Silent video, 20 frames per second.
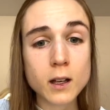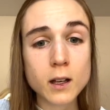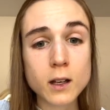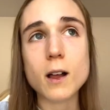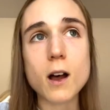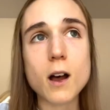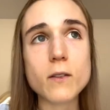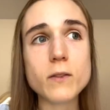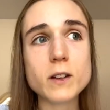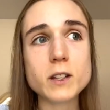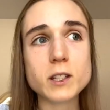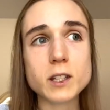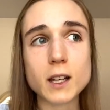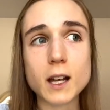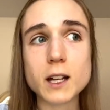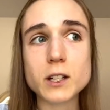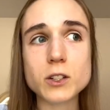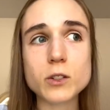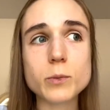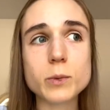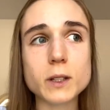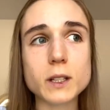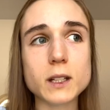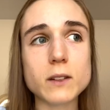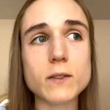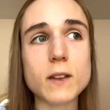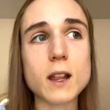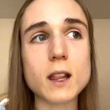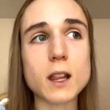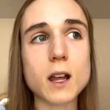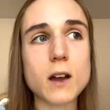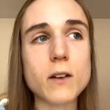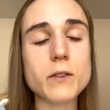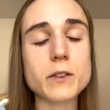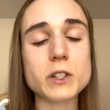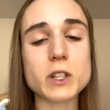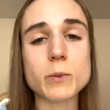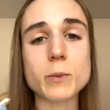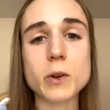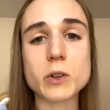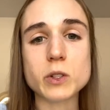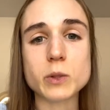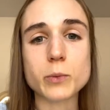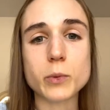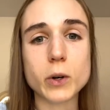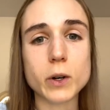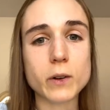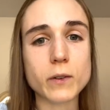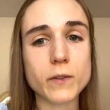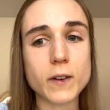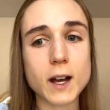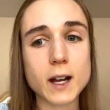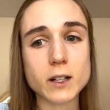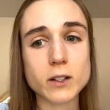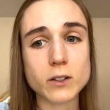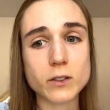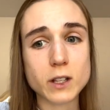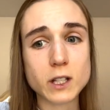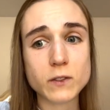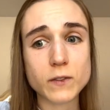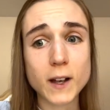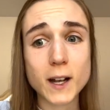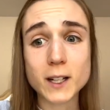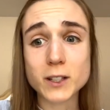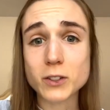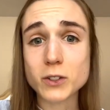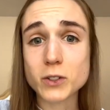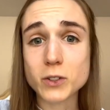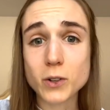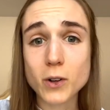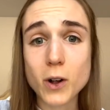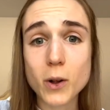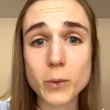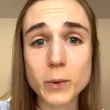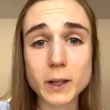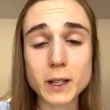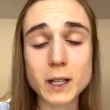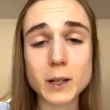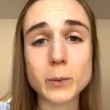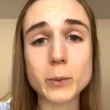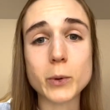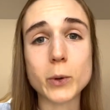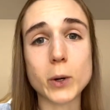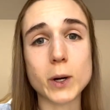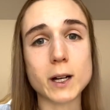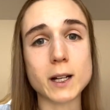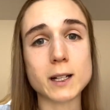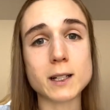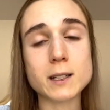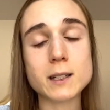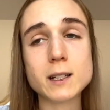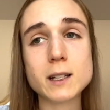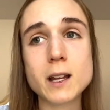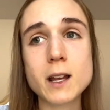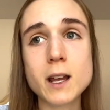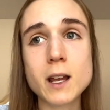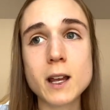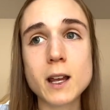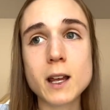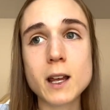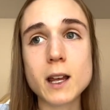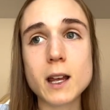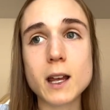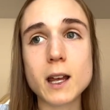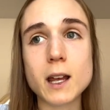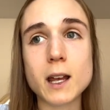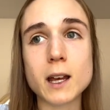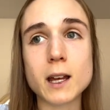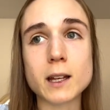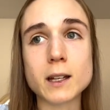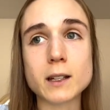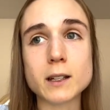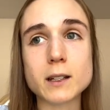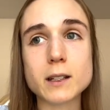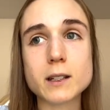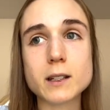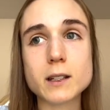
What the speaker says: Obviously, I do believe that love is the most important factor. These factors are all really important and